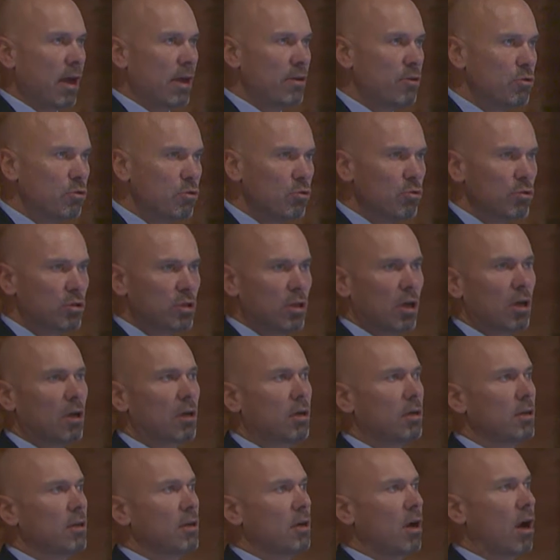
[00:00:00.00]
user
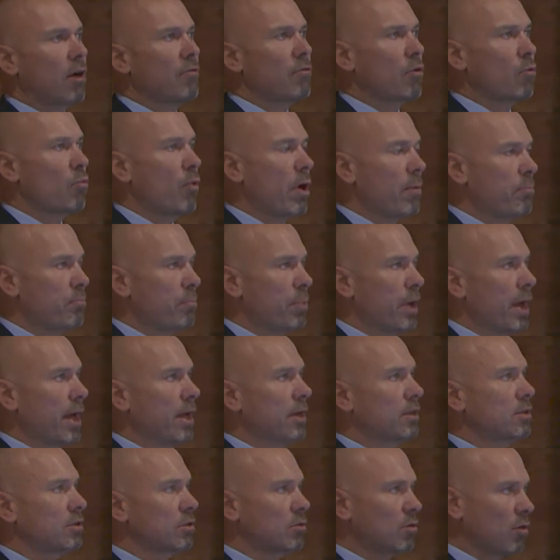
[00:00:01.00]
of a web
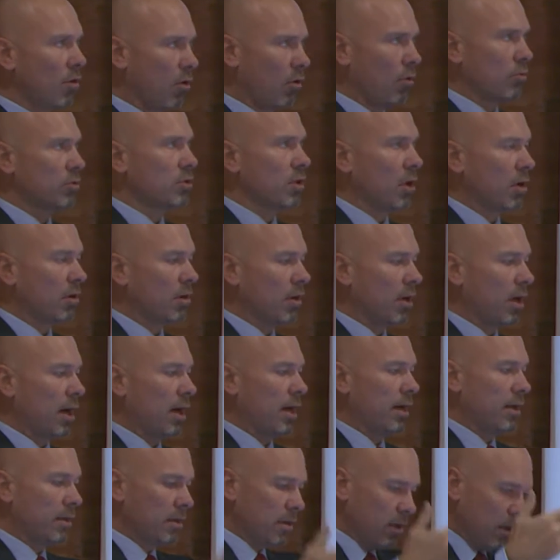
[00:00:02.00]
page, goes
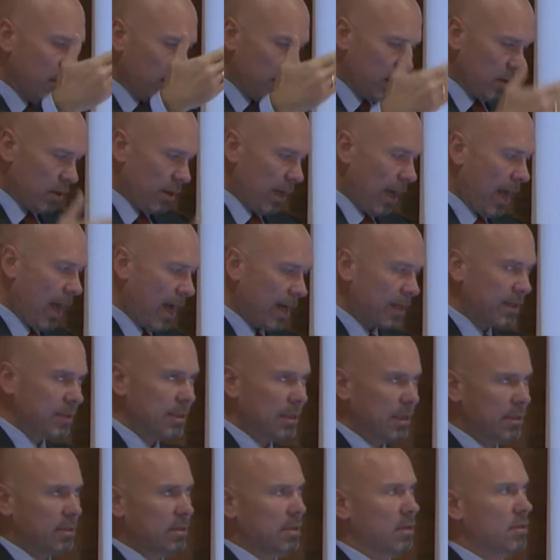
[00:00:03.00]
online
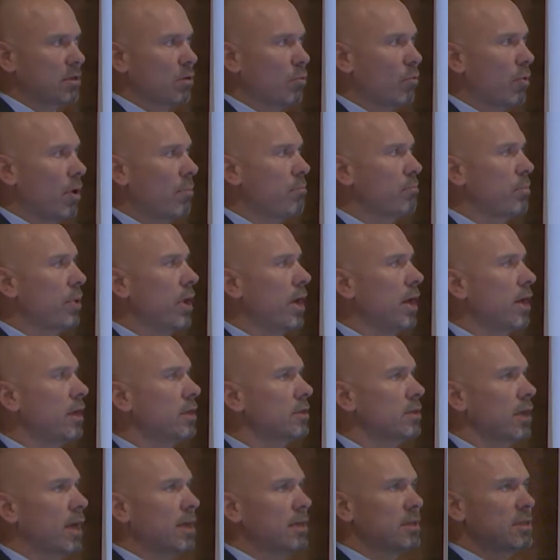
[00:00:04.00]
accesses a web
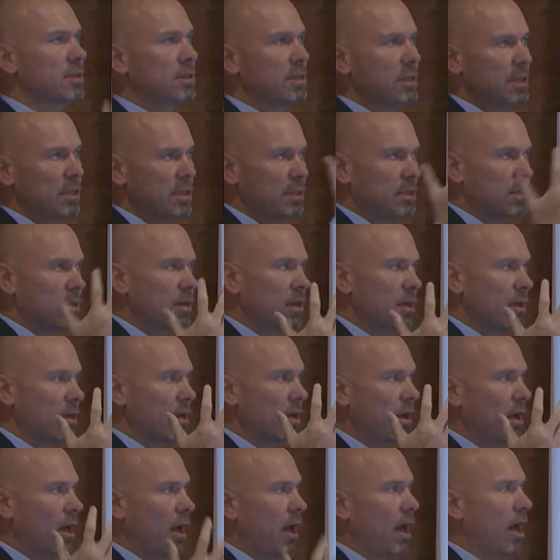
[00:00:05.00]
page and sees
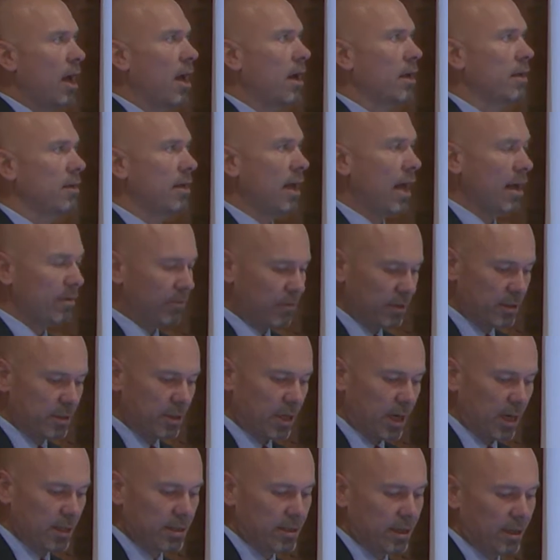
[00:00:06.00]
an
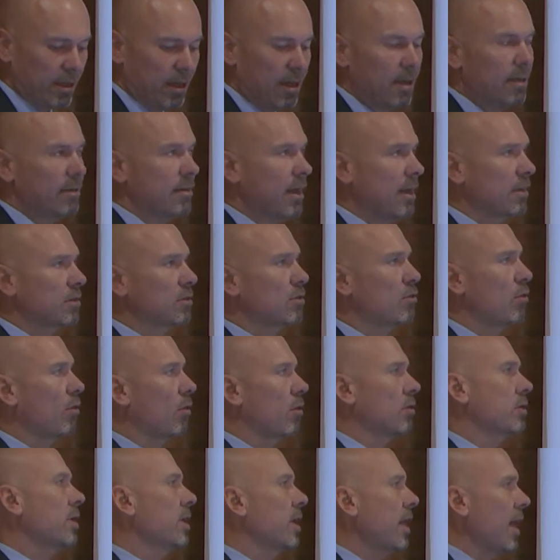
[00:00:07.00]
advertising, that's
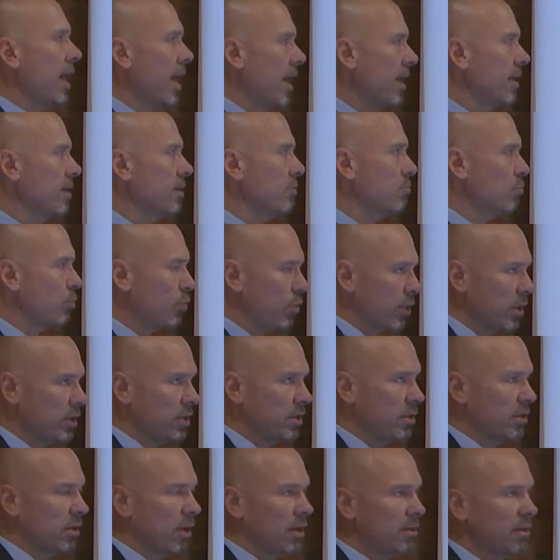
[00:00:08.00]
called an ad
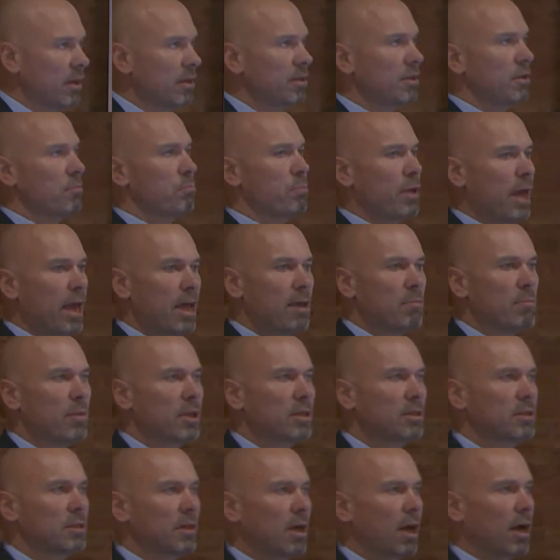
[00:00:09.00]
impression. And then the
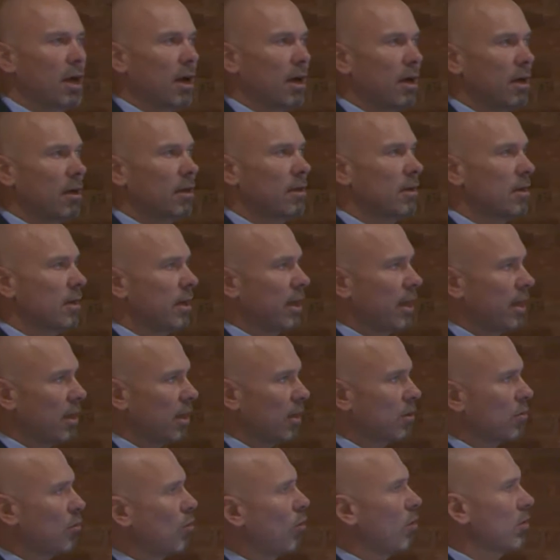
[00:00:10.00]
payments are in
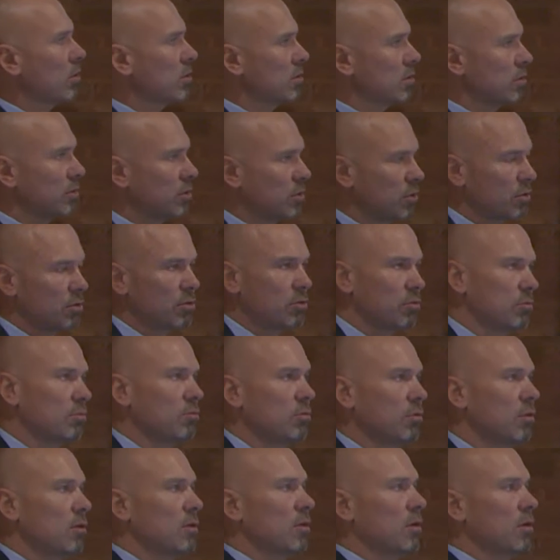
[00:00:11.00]
accordance to
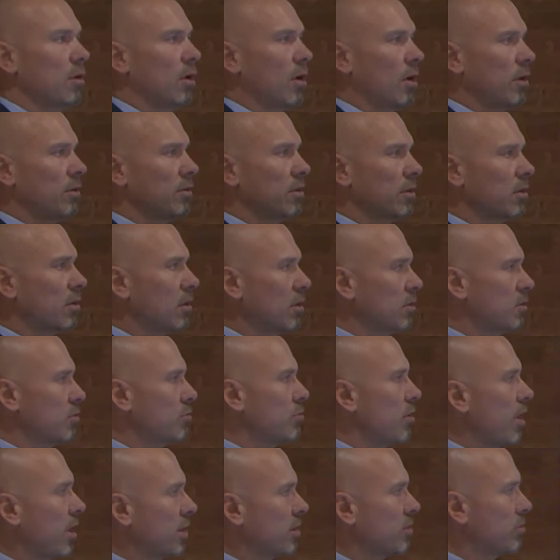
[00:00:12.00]
the
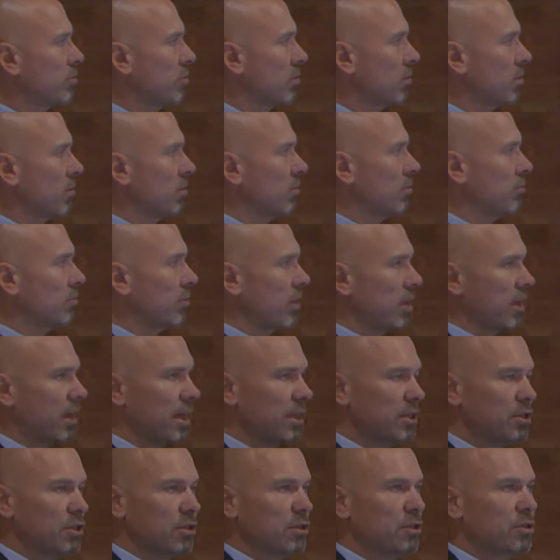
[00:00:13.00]
contractual
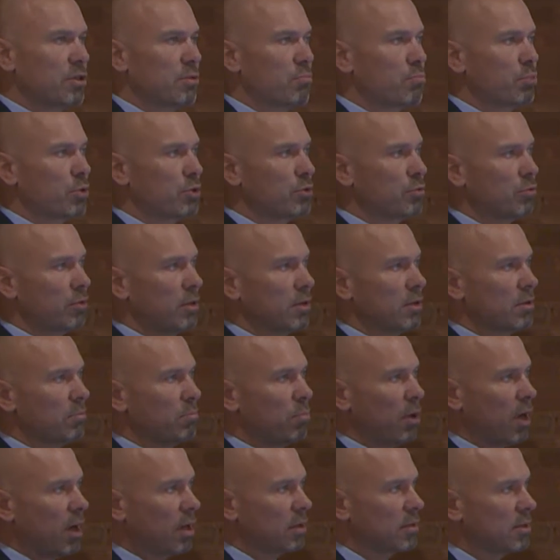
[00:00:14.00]
relationship between the
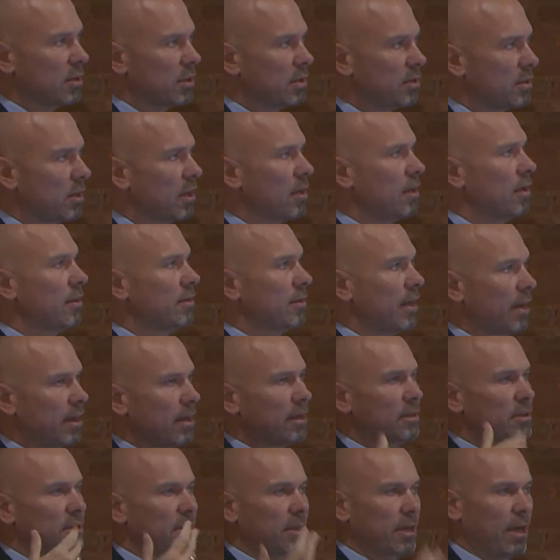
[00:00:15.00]
parties. Then
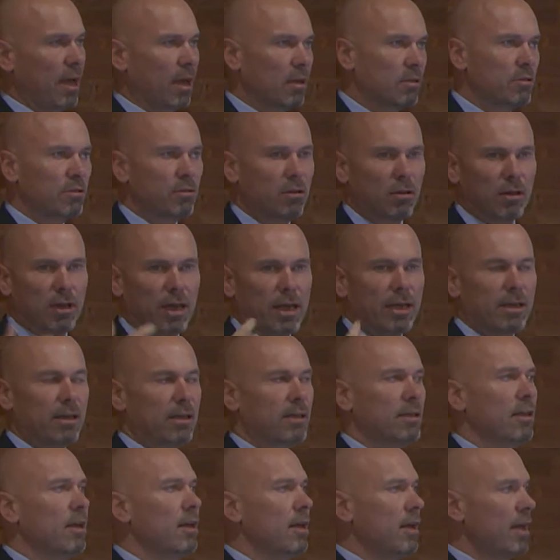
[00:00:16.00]
it's
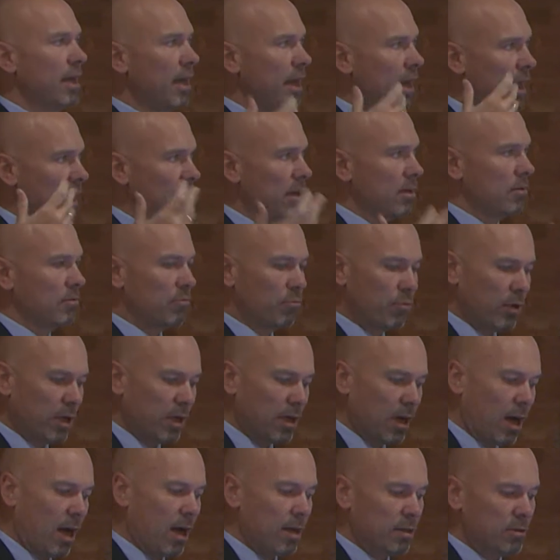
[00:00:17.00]
calculated in
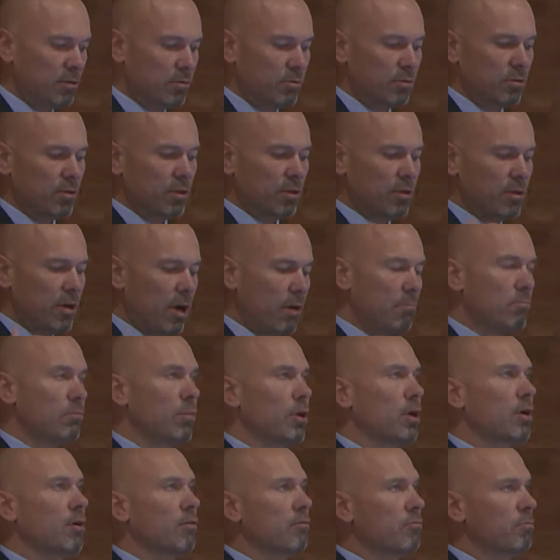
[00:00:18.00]
regard to the
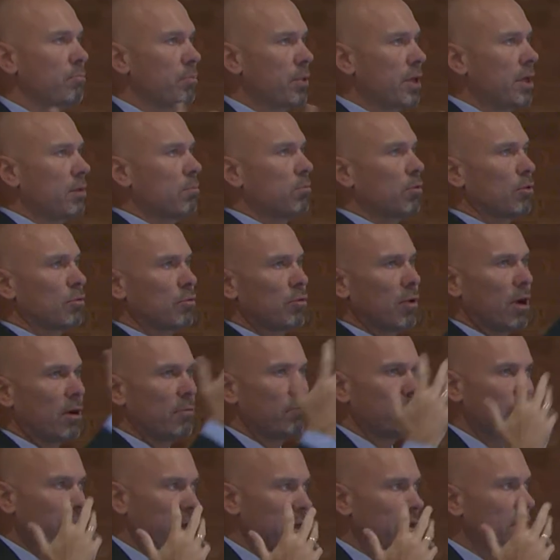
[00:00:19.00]
number of people who
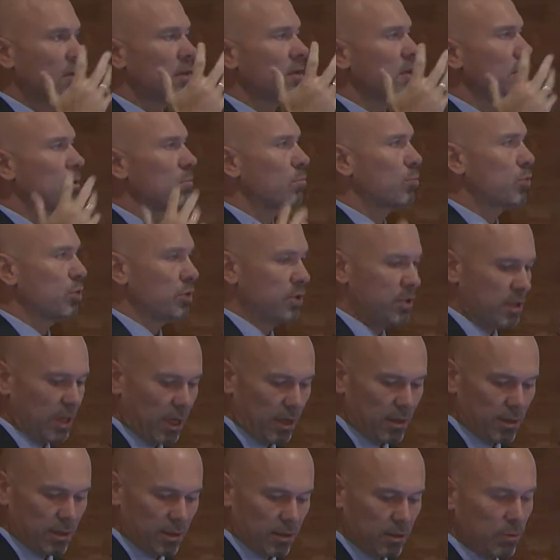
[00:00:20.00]
have been
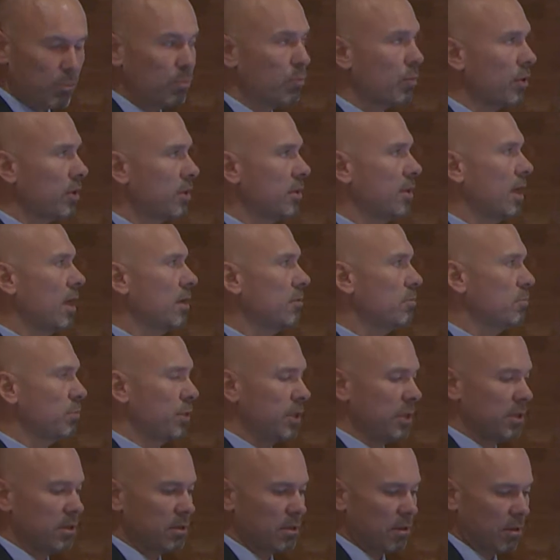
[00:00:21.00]
presented with that
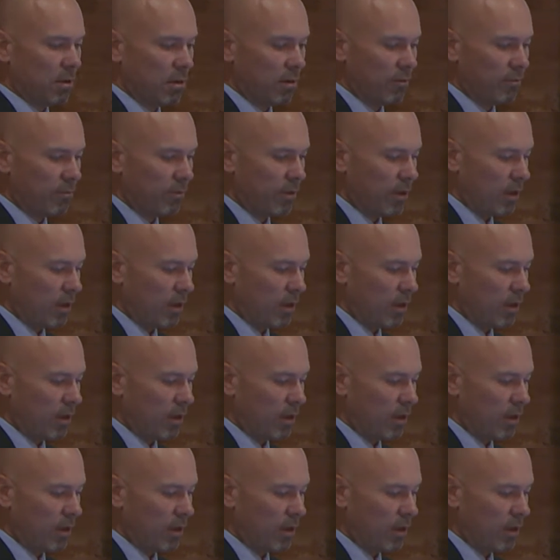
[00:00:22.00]
piece of